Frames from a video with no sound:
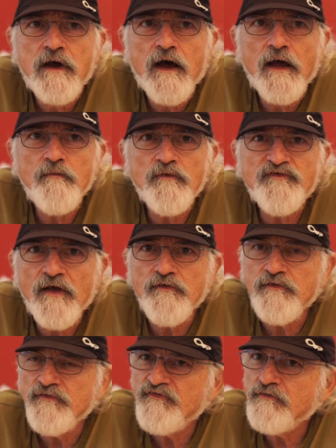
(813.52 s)
I will
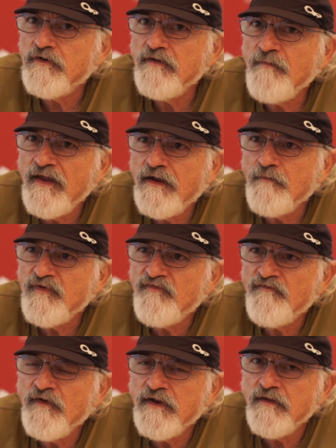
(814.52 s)
tell you a story. It may not be
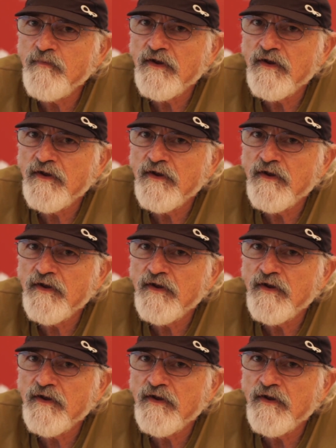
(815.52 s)
funny,